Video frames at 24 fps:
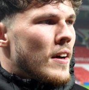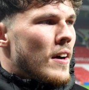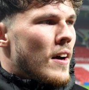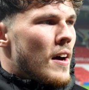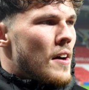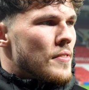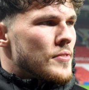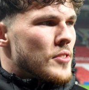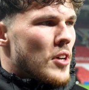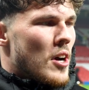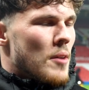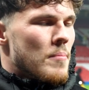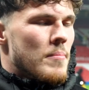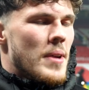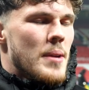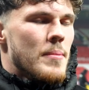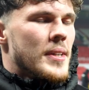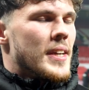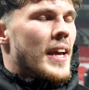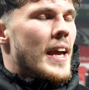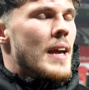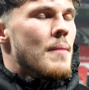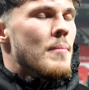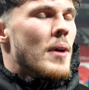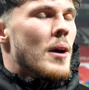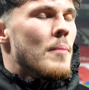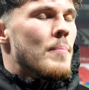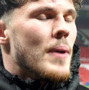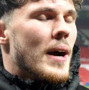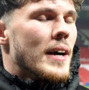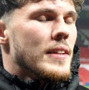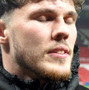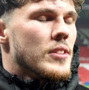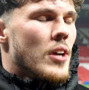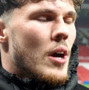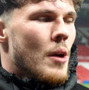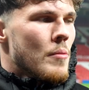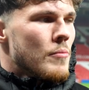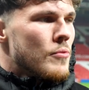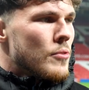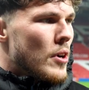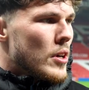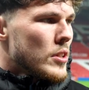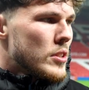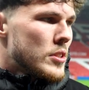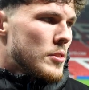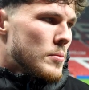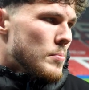Half time maybe came at a bad time for
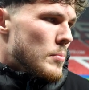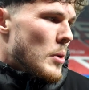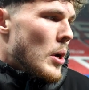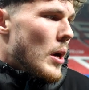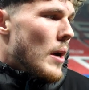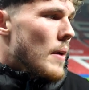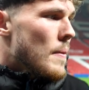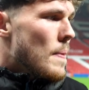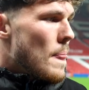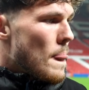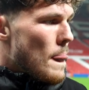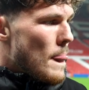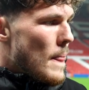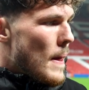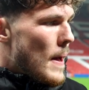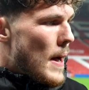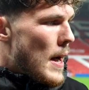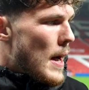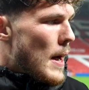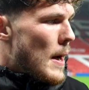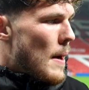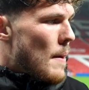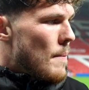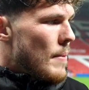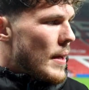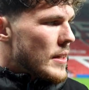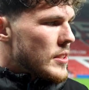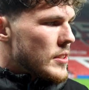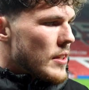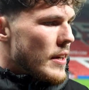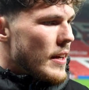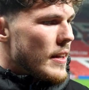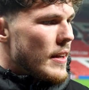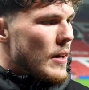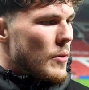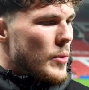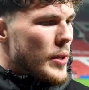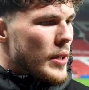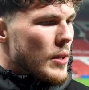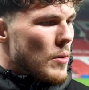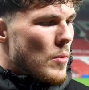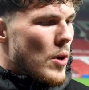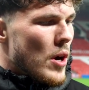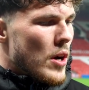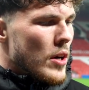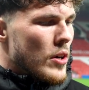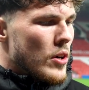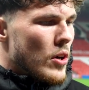us, but that's something that we can
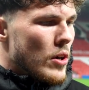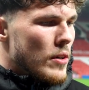work